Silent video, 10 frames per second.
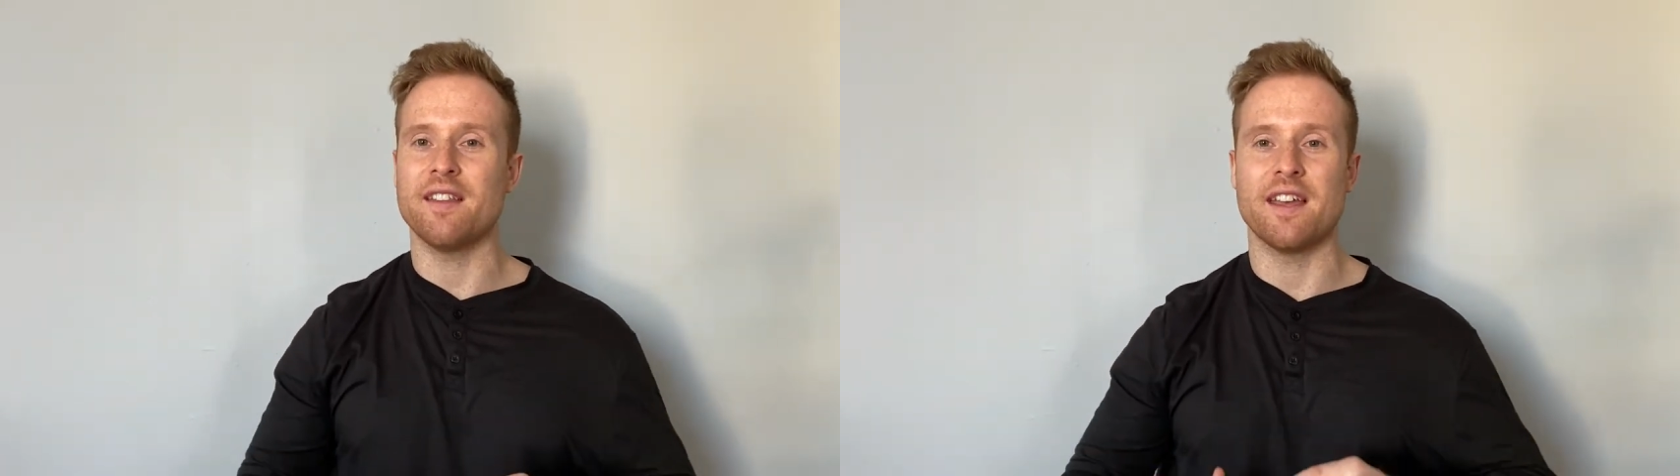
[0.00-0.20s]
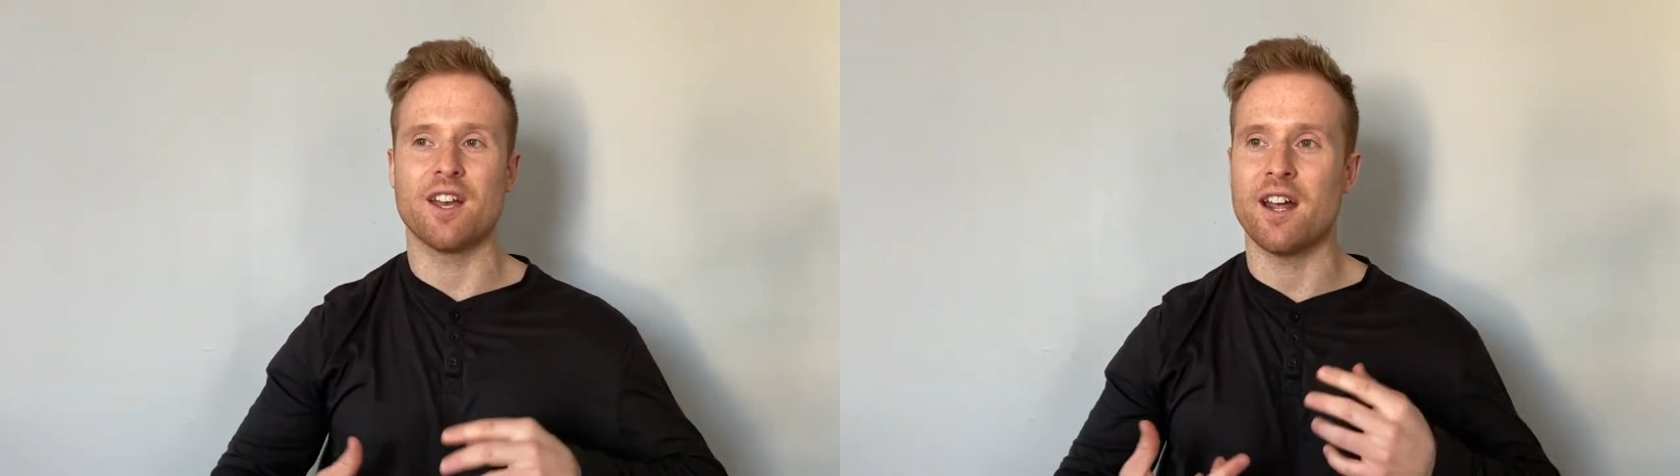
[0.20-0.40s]

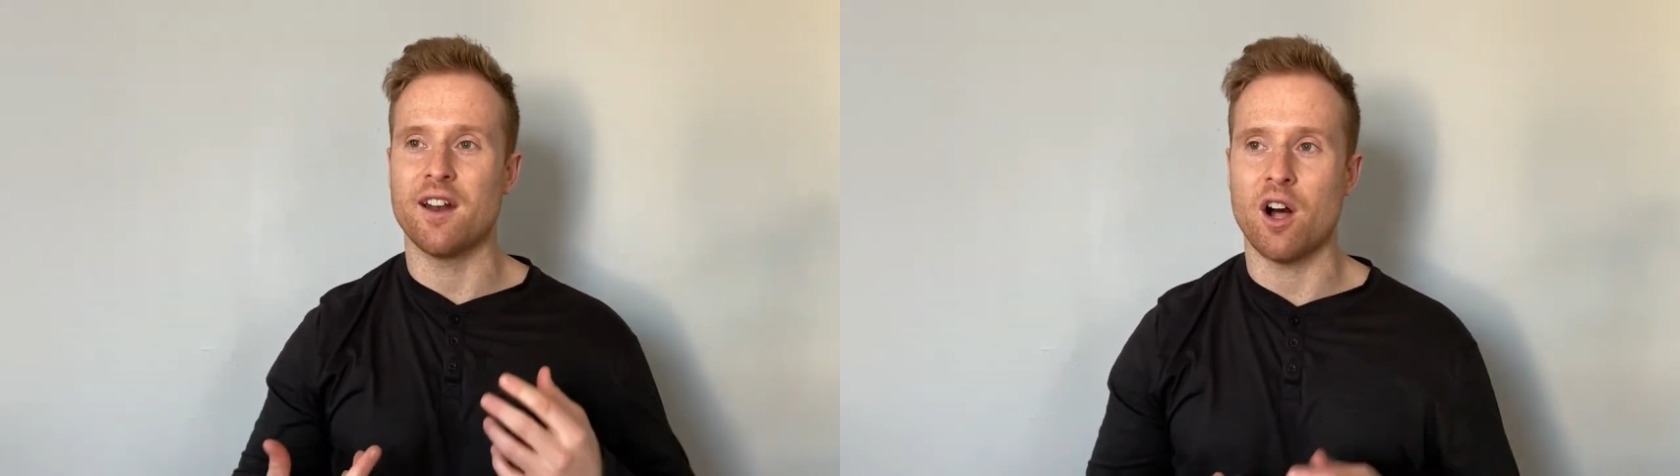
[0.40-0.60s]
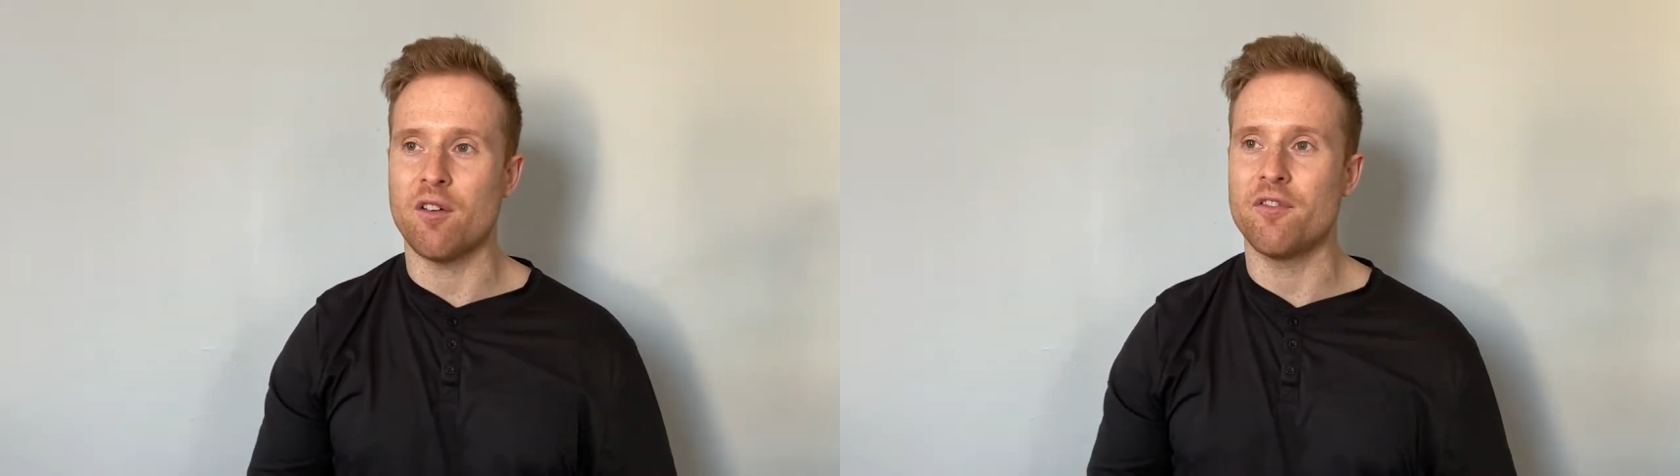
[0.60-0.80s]
that you got it
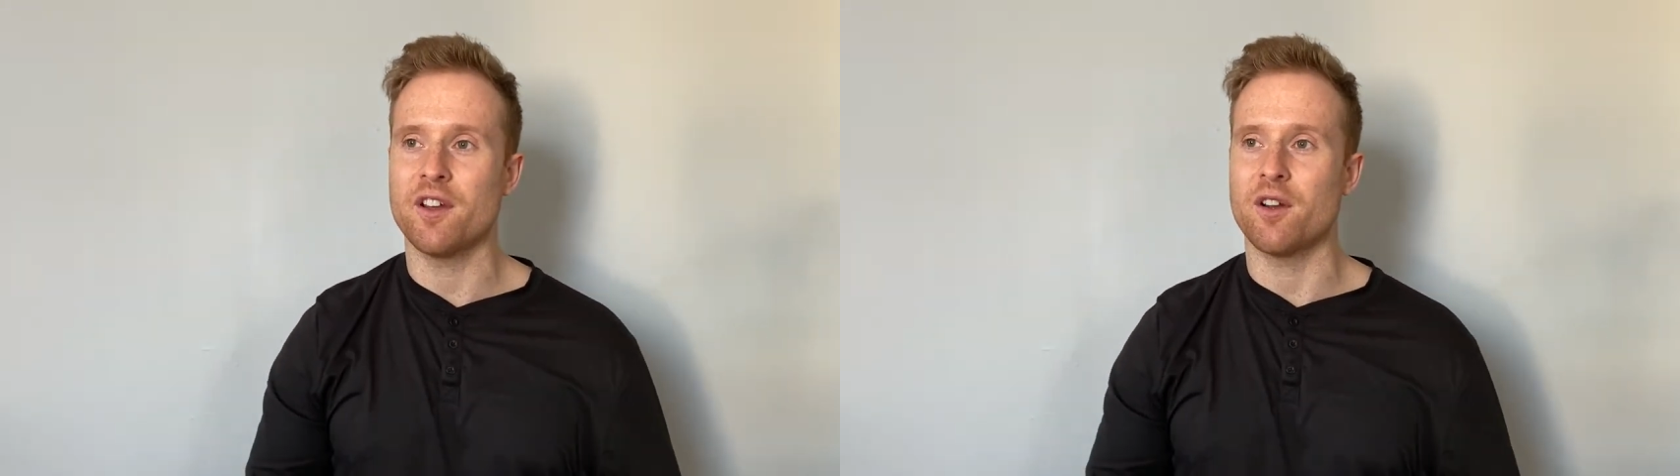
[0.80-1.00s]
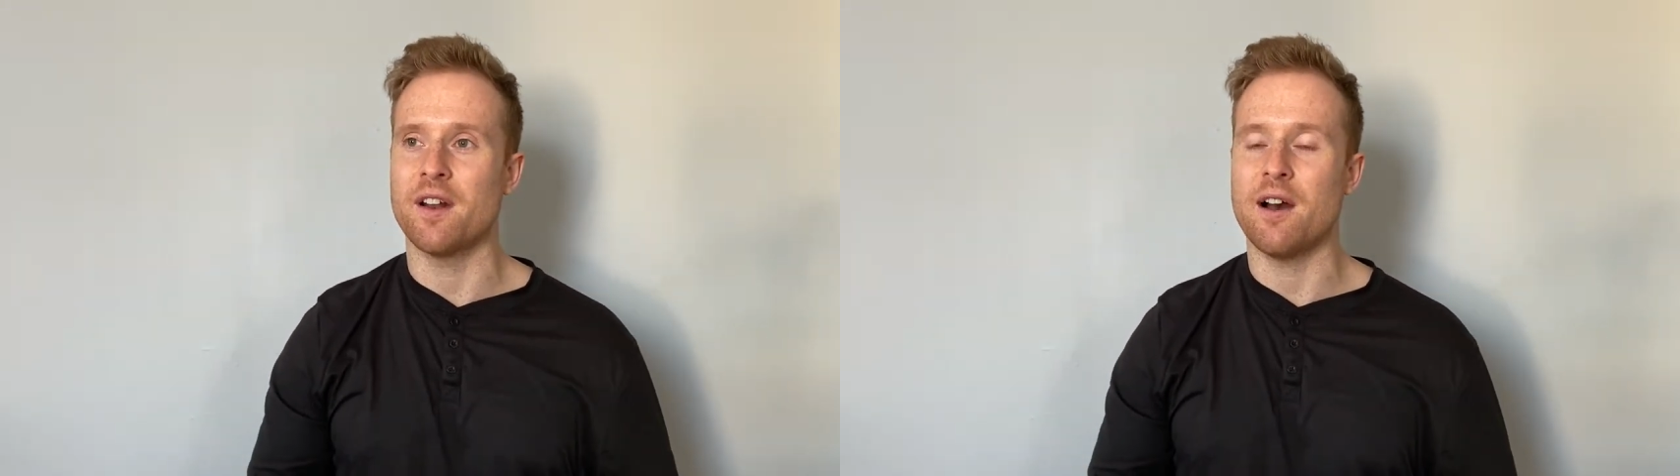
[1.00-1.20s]
all
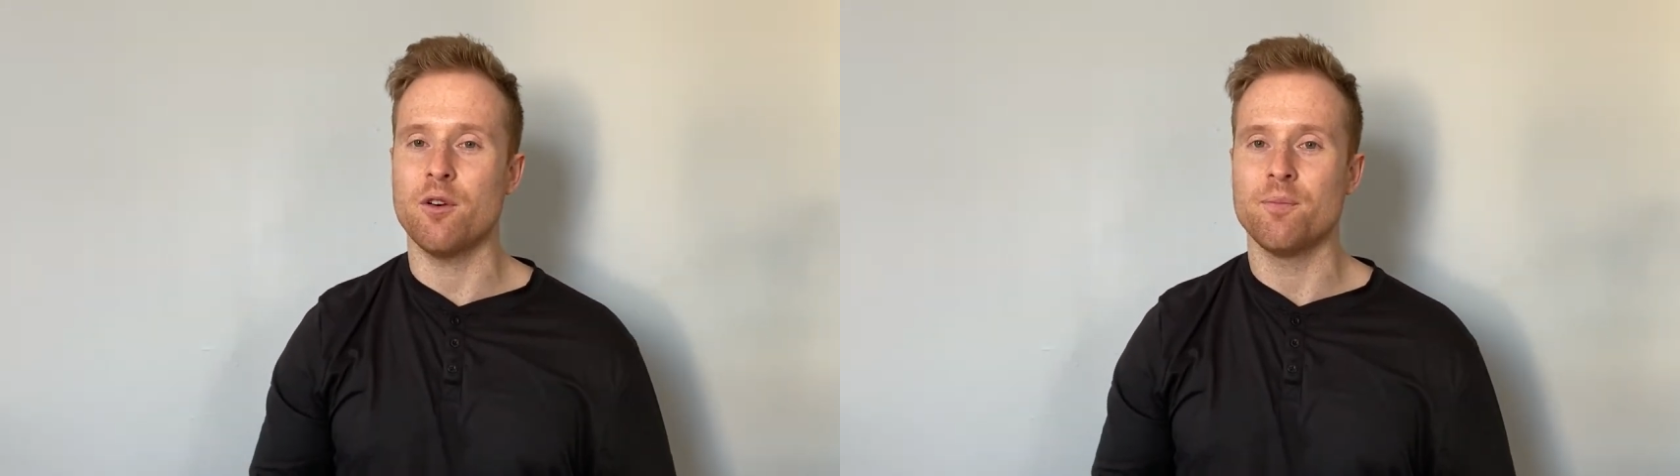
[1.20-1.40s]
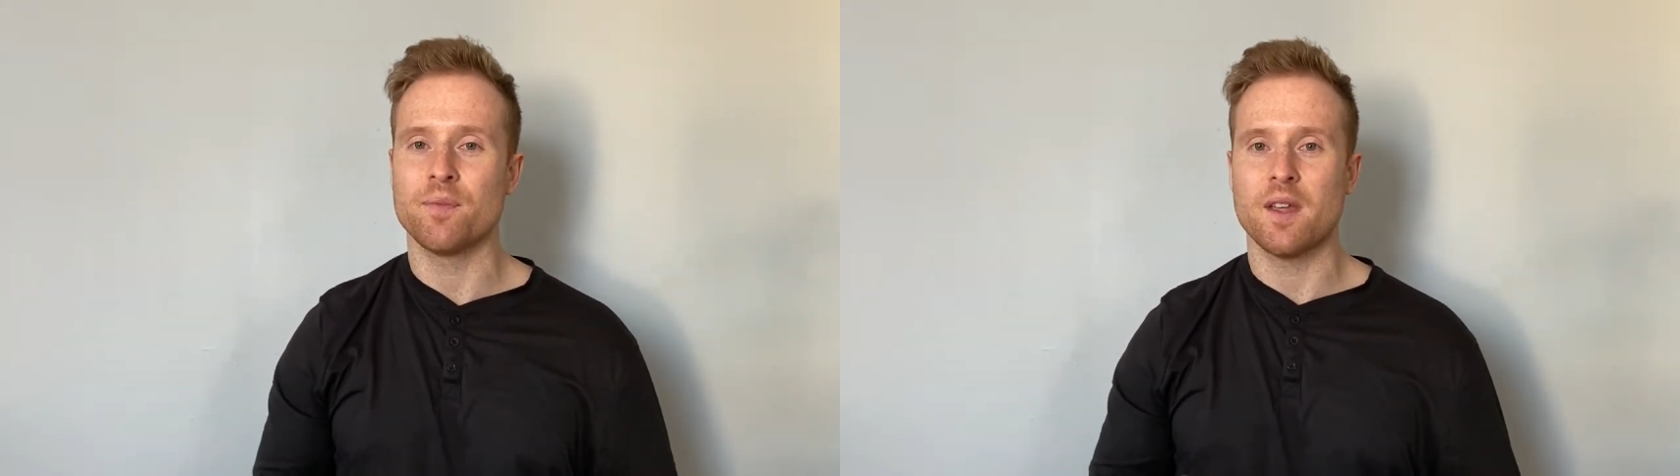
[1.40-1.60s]
figured out,